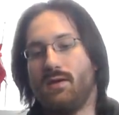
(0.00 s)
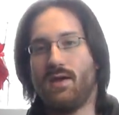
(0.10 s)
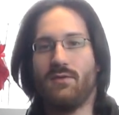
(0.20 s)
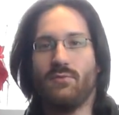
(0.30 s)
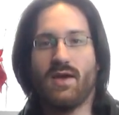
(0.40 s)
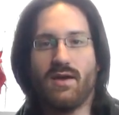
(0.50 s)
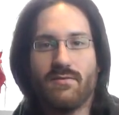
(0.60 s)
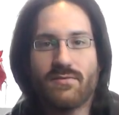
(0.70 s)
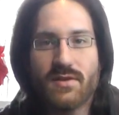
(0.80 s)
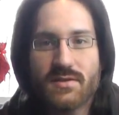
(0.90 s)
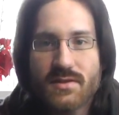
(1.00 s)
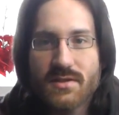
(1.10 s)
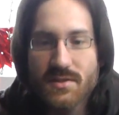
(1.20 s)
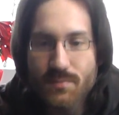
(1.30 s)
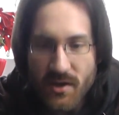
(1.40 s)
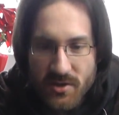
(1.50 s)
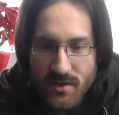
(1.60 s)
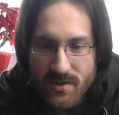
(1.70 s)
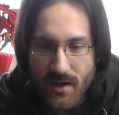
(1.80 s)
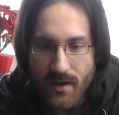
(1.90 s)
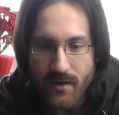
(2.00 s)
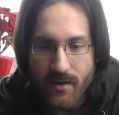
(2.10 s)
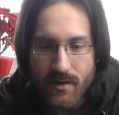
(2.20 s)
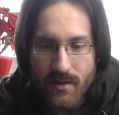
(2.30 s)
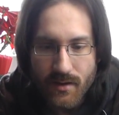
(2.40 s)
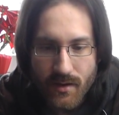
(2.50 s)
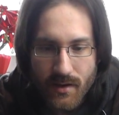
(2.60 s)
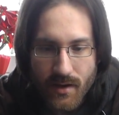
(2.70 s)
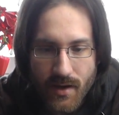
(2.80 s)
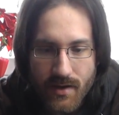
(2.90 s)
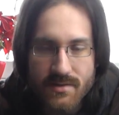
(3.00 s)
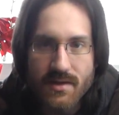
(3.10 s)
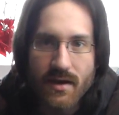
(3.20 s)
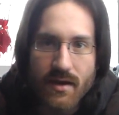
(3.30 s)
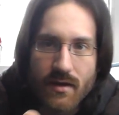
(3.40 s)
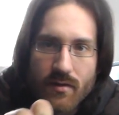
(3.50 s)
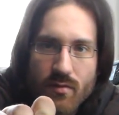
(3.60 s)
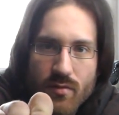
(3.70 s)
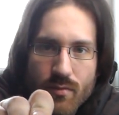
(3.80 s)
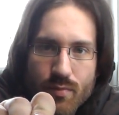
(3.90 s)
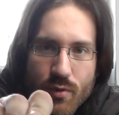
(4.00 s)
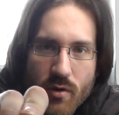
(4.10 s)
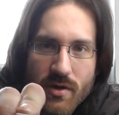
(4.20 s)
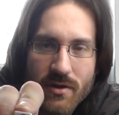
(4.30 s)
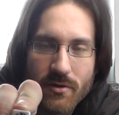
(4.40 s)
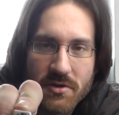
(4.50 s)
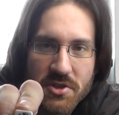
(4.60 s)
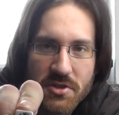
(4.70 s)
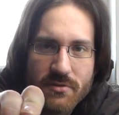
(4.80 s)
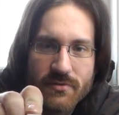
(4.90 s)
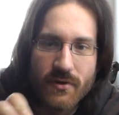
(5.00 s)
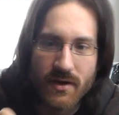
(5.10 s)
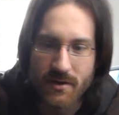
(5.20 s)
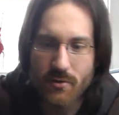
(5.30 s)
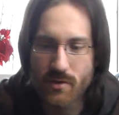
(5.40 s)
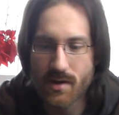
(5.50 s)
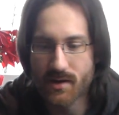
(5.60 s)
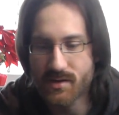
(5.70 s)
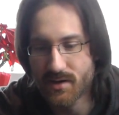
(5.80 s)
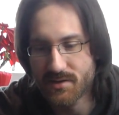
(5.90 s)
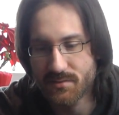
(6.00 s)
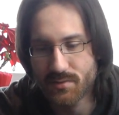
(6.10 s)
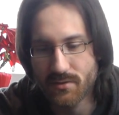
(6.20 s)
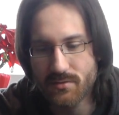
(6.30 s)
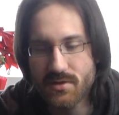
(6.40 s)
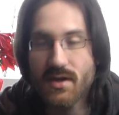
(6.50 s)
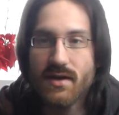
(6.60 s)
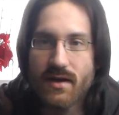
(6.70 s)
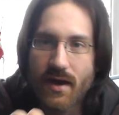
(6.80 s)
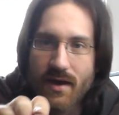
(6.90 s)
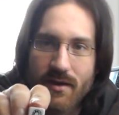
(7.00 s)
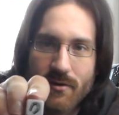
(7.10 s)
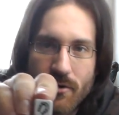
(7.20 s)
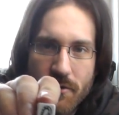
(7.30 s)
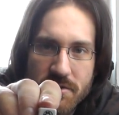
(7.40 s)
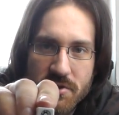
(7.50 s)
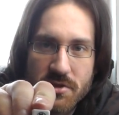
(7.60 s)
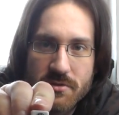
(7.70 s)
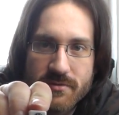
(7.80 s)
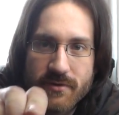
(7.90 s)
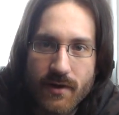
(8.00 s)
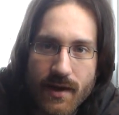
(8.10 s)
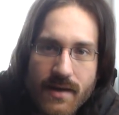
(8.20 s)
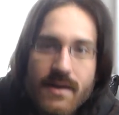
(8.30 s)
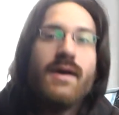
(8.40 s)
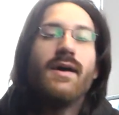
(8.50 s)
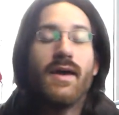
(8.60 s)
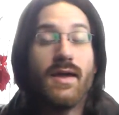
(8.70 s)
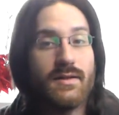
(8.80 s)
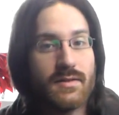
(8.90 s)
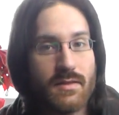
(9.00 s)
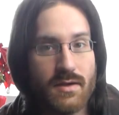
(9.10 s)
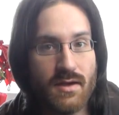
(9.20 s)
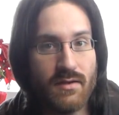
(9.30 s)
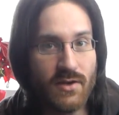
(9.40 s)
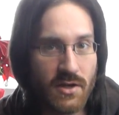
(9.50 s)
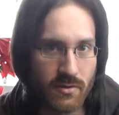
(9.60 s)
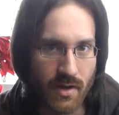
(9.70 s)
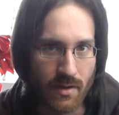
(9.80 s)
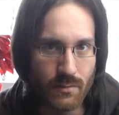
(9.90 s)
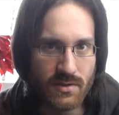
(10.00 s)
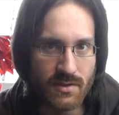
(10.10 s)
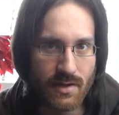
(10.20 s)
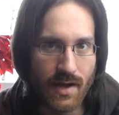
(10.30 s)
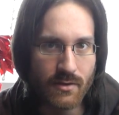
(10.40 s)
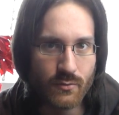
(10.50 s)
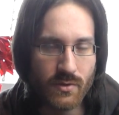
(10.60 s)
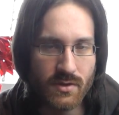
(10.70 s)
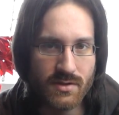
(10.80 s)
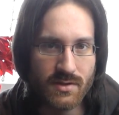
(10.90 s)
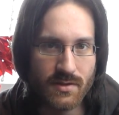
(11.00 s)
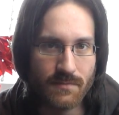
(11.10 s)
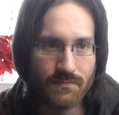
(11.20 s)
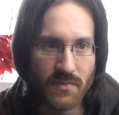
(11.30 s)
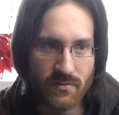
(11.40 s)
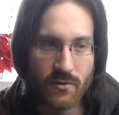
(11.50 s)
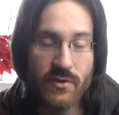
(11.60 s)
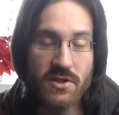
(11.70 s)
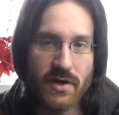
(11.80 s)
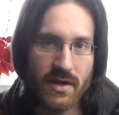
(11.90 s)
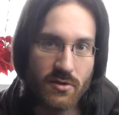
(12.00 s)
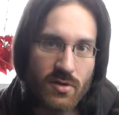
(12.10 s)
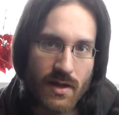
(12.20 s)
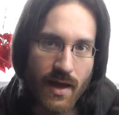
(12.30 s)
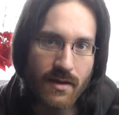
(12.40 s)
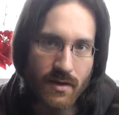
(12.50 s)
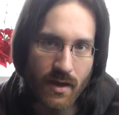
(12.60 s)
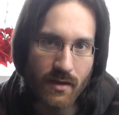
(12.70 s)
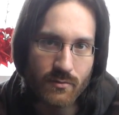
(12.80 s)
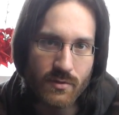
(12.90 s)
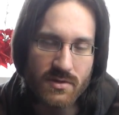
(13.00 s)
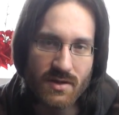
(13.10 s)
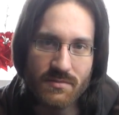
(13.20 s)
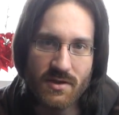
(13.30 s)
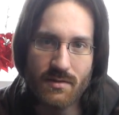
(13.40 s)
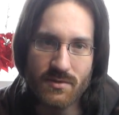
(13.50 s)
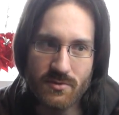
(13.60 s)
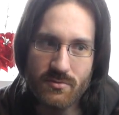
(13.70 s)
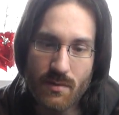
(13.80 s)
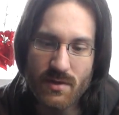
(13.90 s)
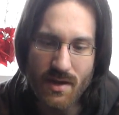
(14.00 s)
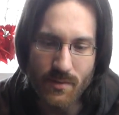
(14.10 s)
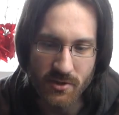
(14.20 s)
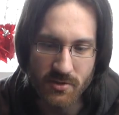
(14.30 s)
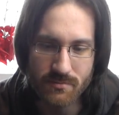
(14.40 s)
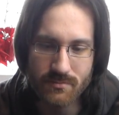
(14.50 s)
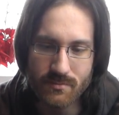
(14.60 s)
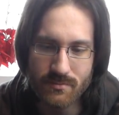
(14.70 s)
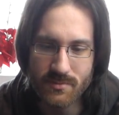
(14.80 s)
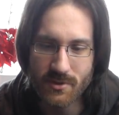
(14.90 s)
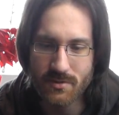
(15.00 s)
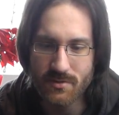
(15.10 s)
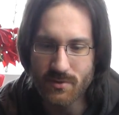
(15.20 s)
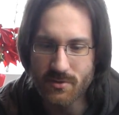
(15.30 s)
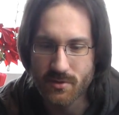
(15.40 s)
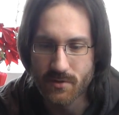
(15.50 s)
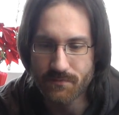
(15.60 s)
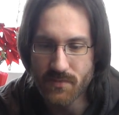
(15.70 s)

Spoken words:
And we have this special die. It has a broken horseshoe for no luck, I suppose. A horseshoe for luck. In the video games, luck would, if your creature had good luck, it would sometimes do double damage. So this was good.